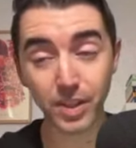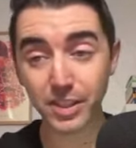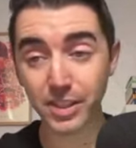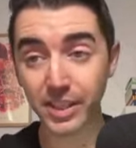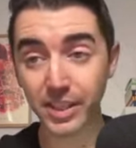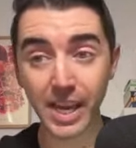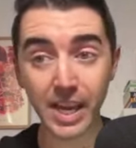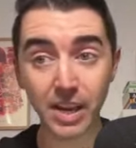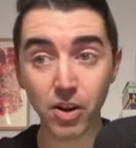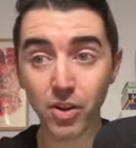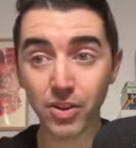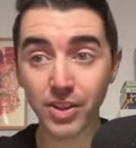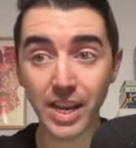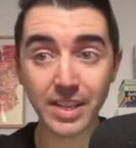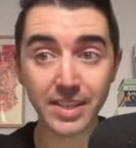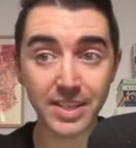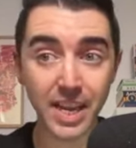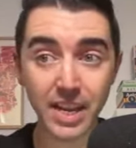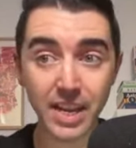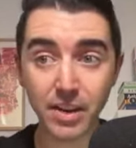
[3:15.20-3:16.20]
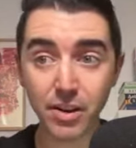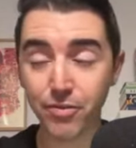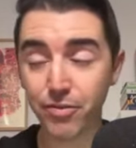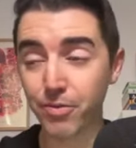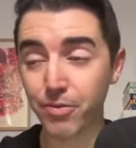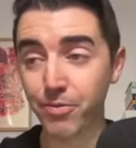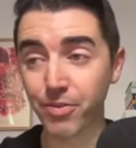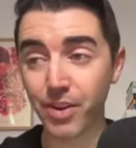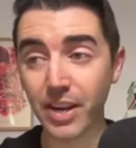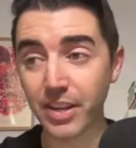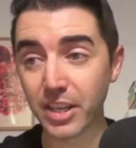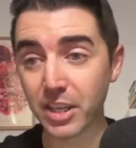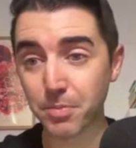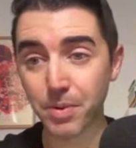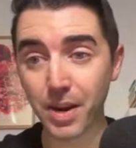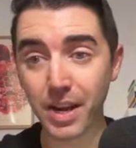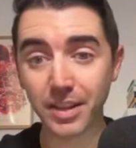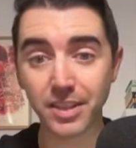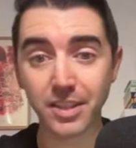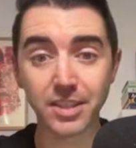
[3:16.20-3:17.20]
to get all that data from Friday's
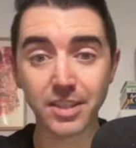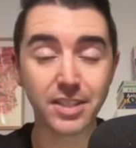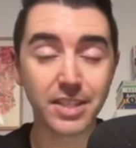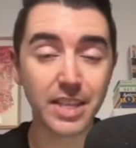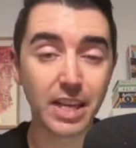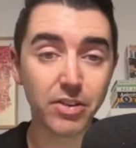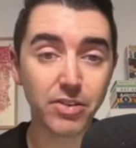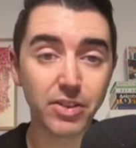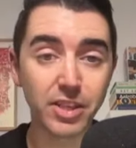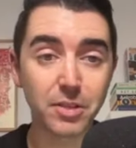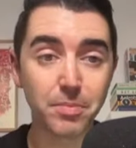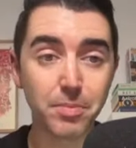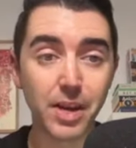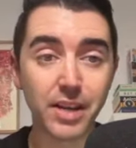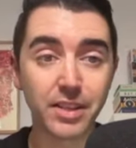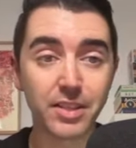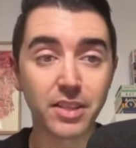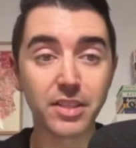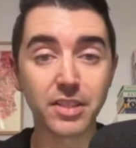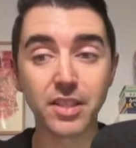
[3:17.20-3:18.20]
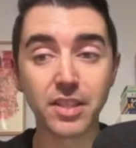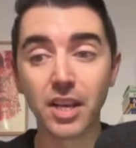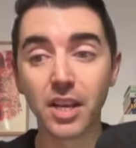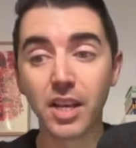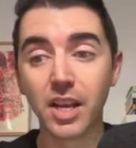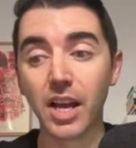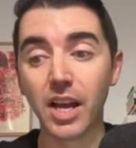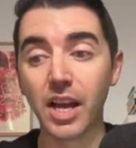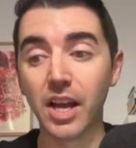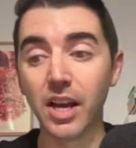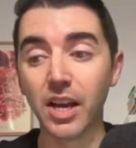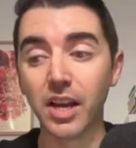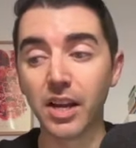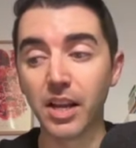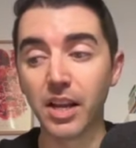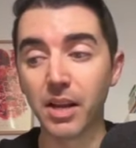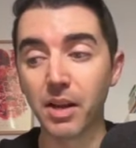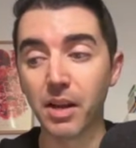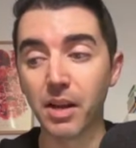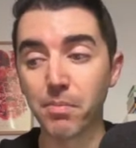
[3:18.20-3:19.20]
practice, Saturday's practice,
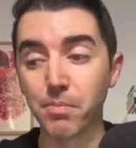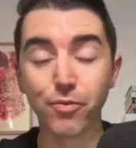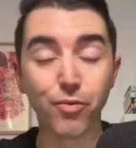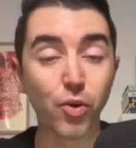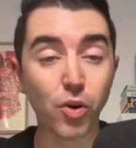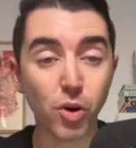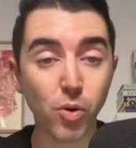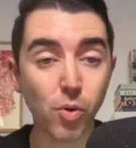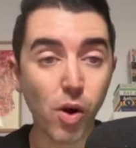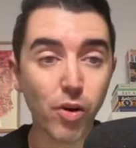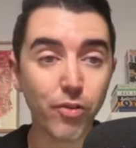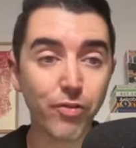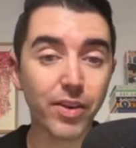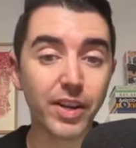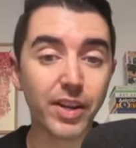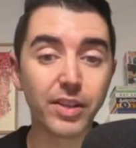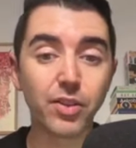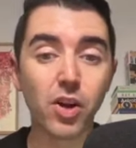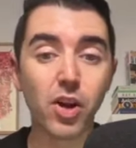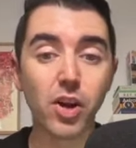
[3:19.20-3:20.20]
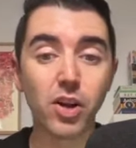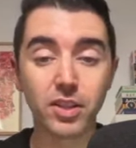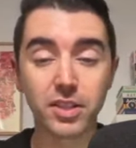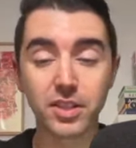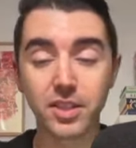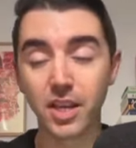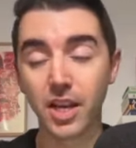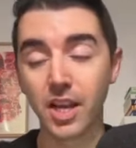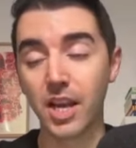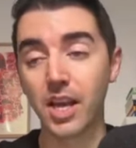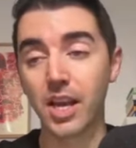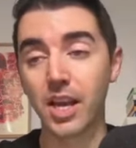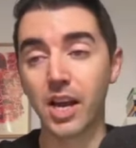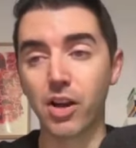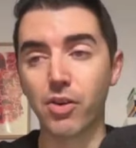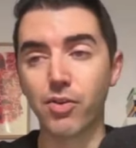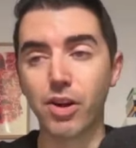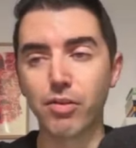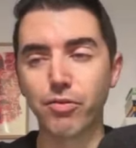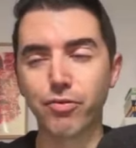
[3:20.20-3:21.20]
and before qualifying locks
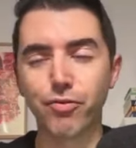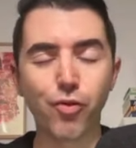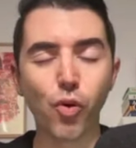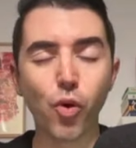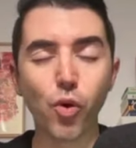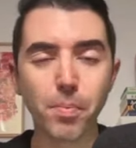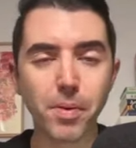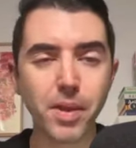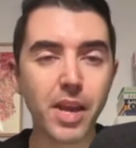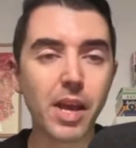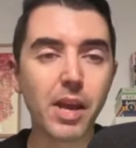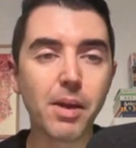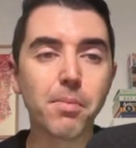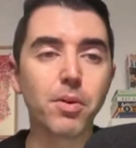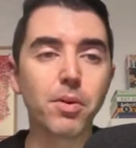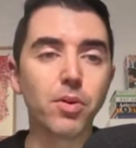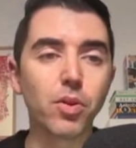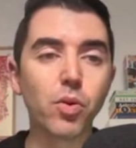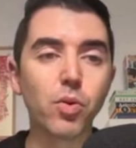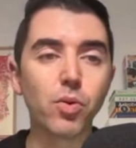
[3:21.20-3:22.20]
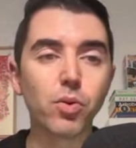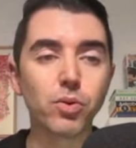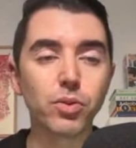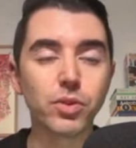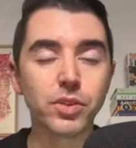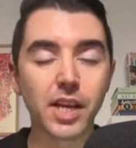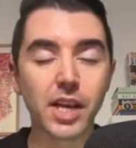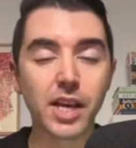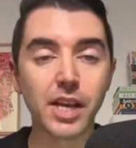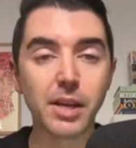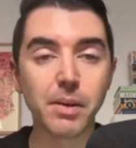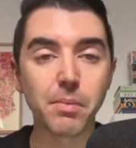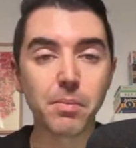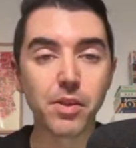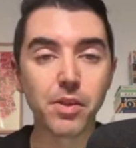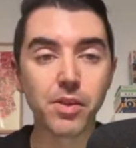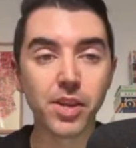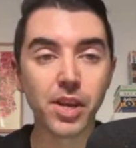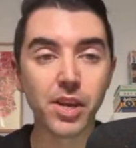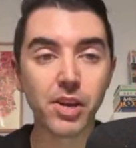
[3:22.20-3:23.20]
around 4 p.m. local time
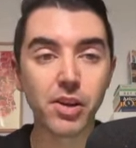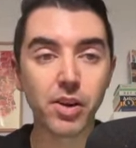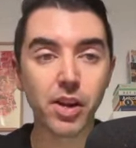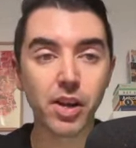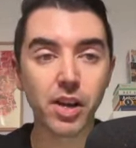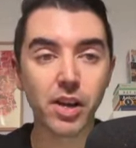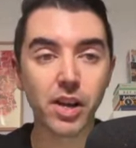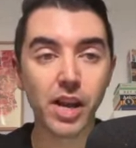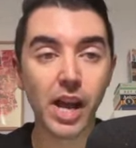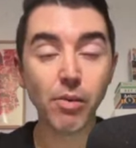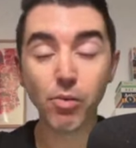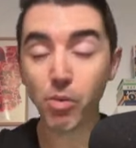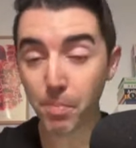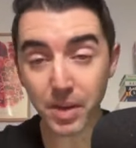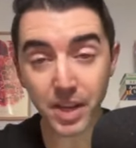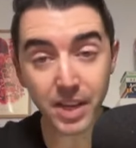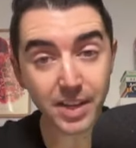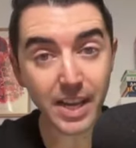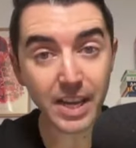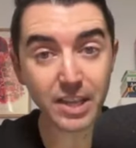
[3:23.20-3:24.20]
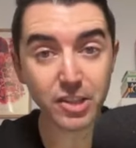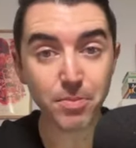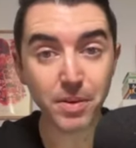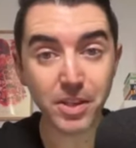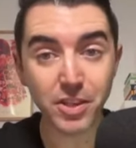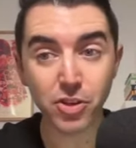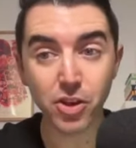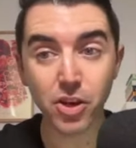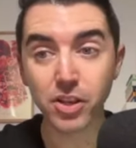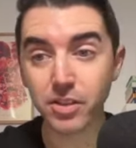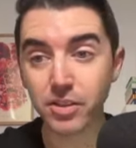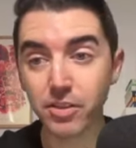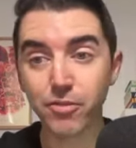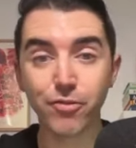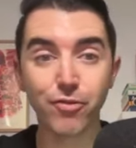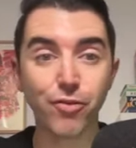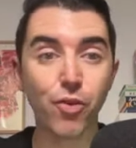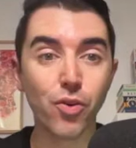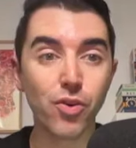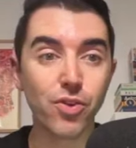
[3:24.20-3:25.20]
there. I will be in Azerbaijan
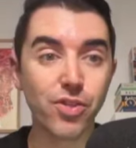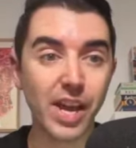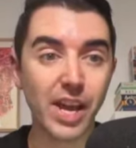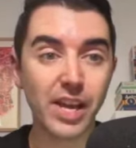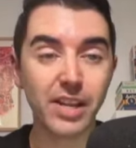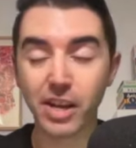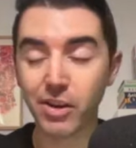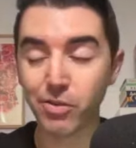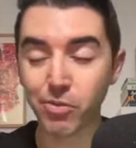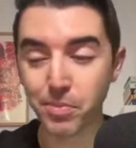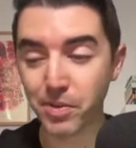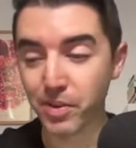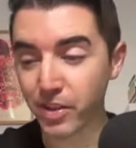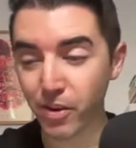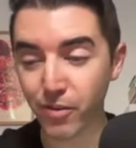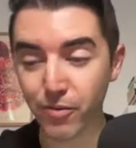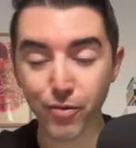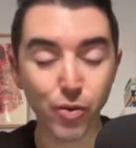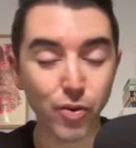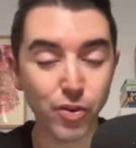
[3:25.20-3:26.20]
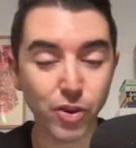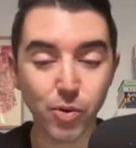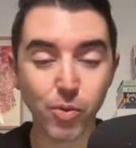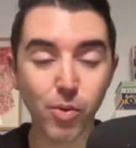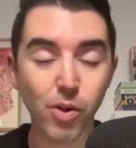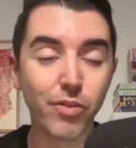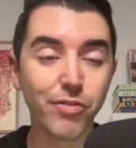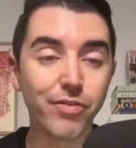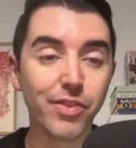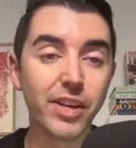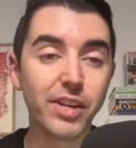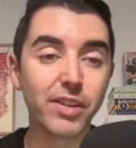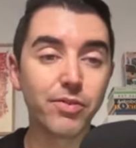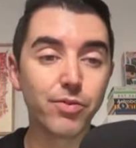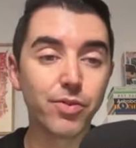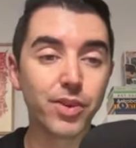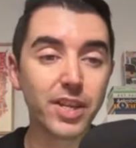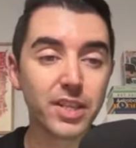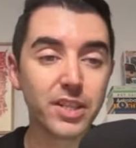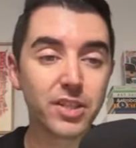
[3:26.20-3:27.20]
for that. I will be there for the qualifying
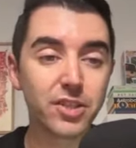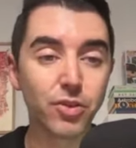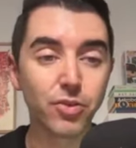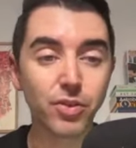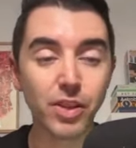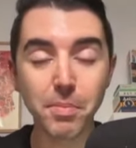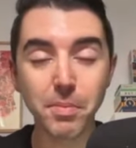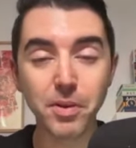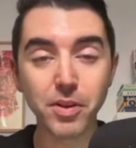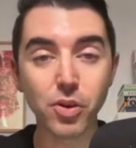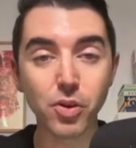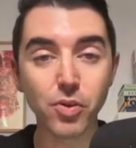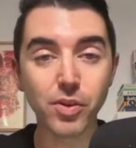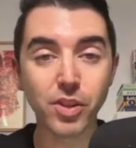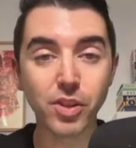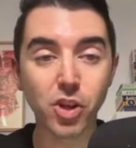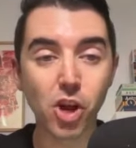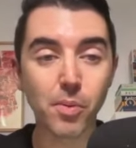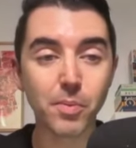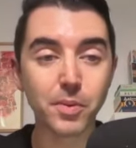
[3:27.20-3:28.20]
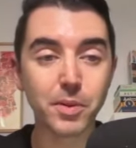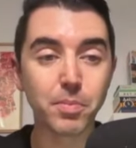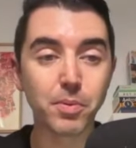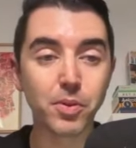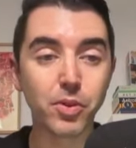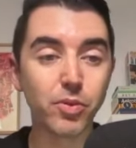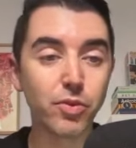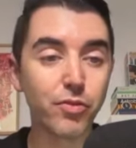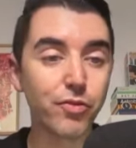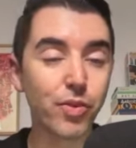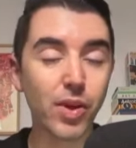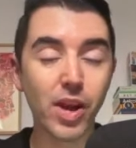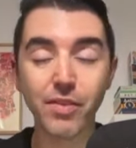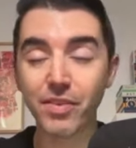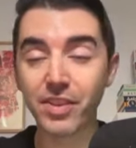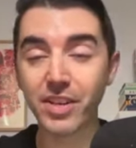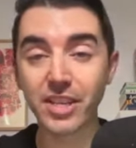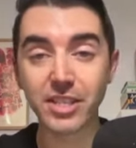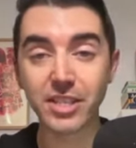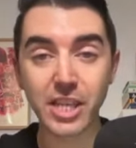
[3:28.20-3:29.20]
race. So let me know in the comments below if you
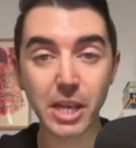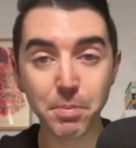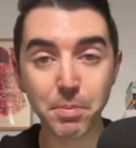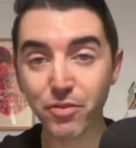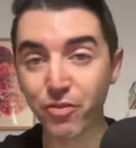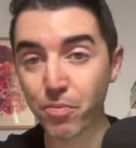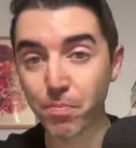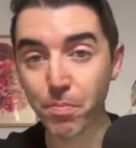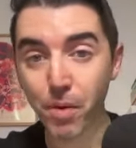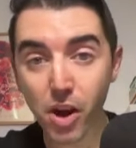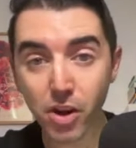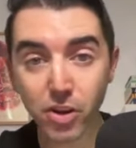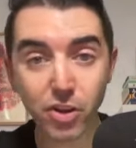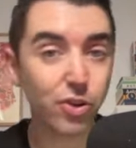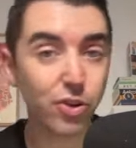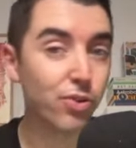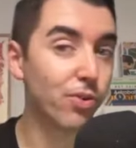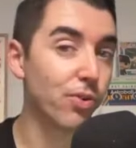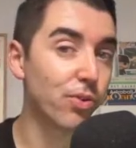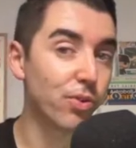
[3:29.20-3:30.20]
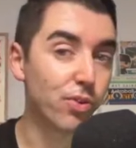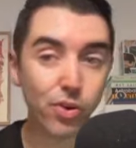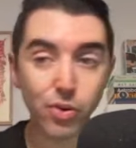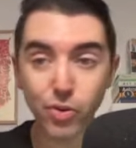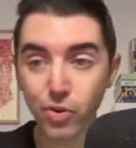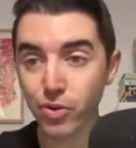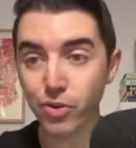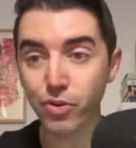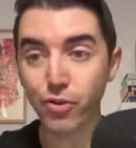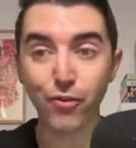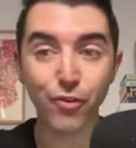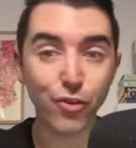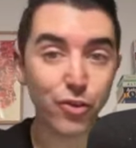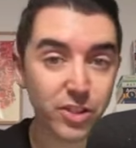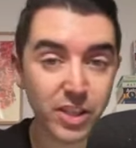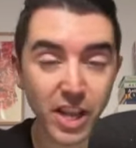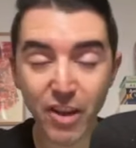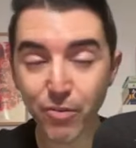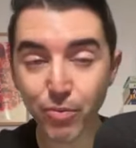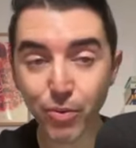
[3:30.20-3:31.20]
have any tips for Baku or your
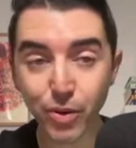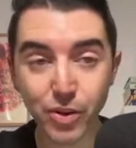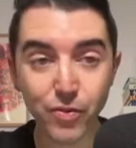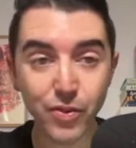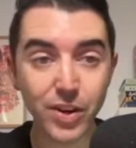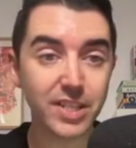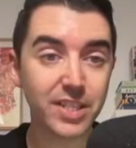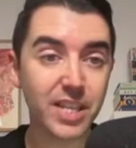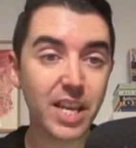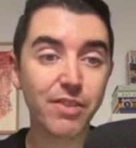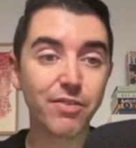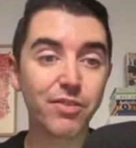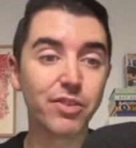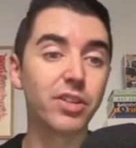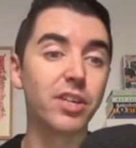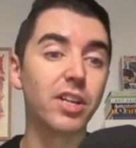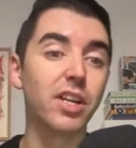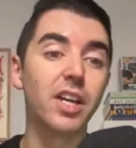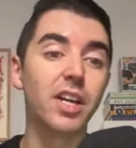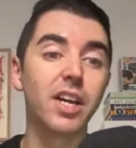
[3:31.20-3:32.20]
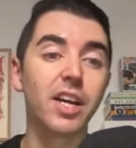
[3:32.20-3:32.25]
first F1 race ever.